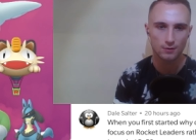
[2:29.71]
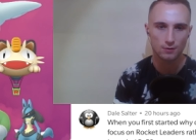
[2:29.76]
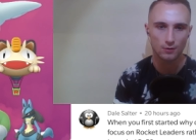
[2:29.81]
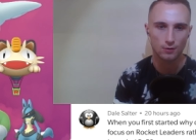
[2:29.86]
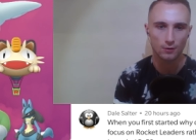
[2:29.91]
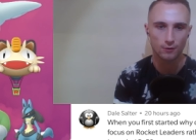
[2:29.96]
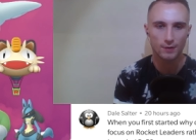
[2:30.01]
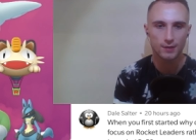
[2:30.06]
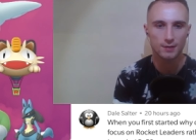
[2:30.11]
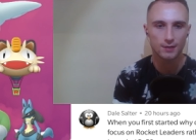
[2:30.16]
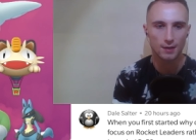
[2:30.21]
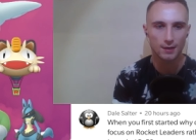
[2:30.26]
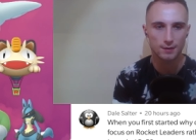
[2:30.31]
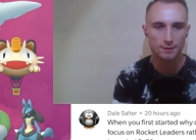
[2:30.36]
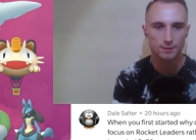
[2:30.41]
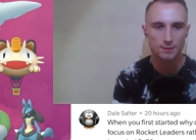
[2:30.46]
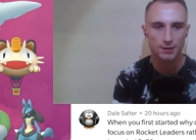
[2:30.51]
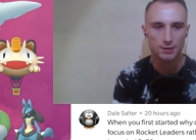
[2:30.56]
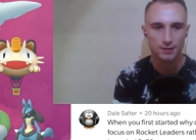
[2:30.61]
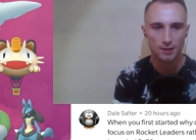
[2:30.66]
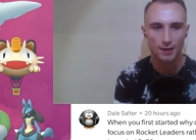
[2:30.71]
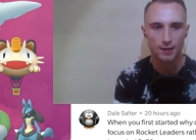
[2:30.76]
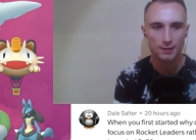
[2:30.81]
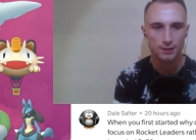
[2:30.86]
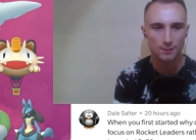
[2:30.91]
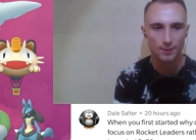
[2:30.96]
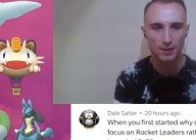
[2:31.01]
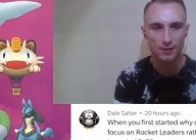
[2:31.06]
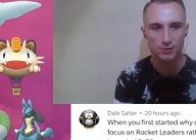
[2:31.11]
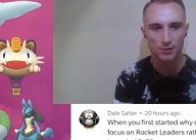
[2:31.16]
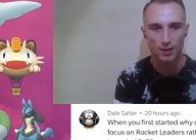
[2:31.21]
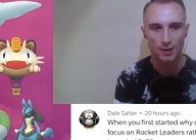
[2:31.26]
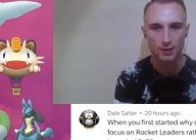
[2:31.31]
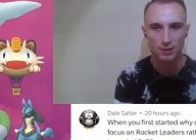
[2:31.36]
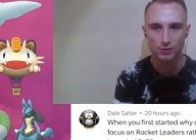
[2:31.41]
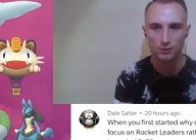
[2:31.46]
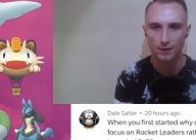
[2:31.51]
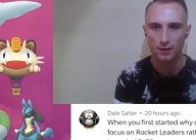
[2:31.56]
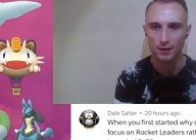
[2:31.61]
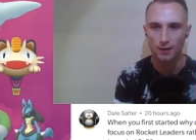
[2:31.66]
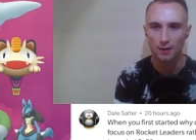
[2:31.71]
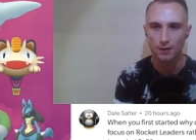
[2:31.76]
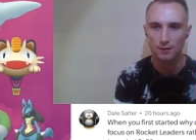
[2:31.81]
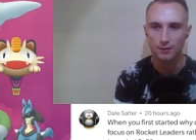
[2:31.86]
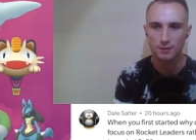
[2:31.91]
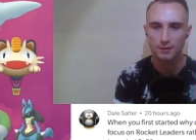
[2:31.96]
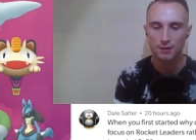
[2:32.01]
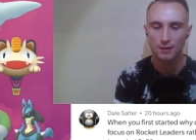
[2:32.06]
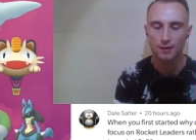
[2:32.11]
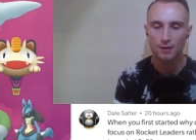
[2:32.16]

or the reason I decided to make challenge videos